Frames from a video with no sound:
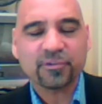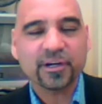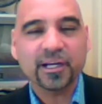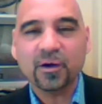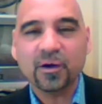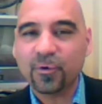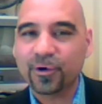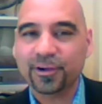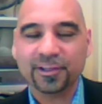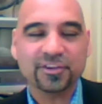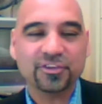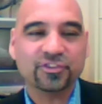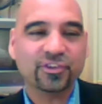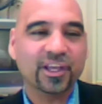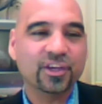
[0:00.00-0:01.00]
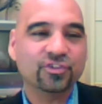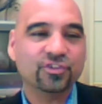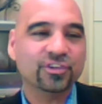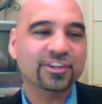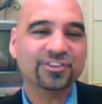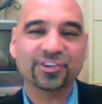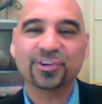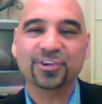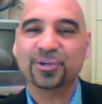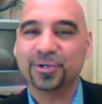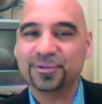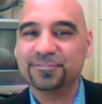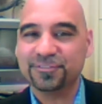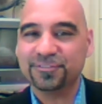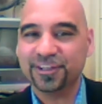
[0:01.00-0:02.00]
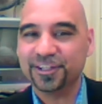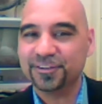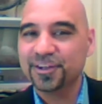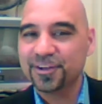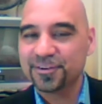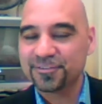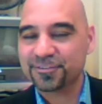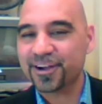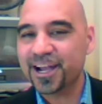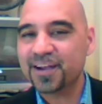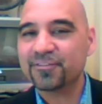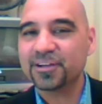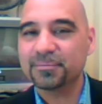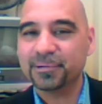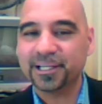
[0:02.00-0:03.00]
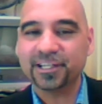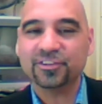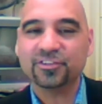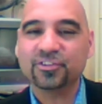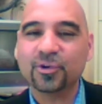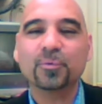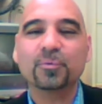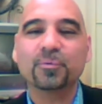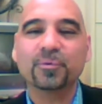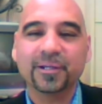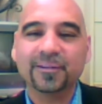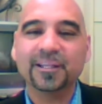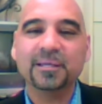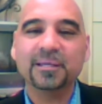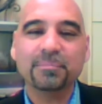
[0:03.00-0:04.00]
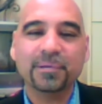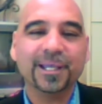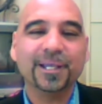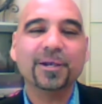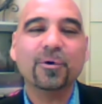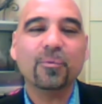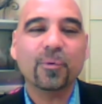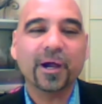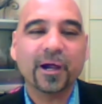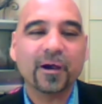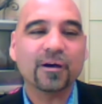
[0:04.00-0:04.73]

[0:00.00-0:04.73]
You know, it's not every organization is a good fit for everybody.